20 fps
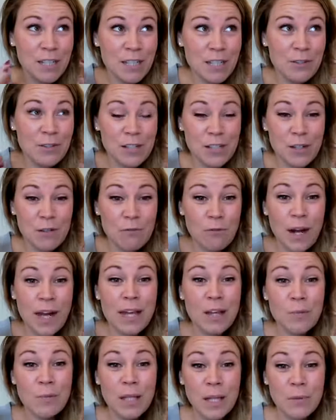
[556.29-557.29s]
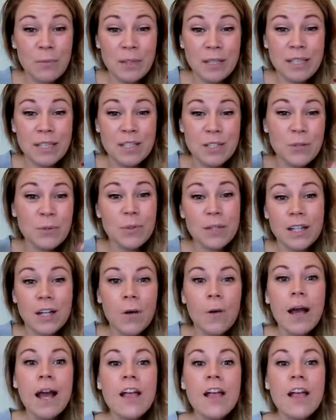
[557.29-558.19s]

to do, is it right? Will I really do it?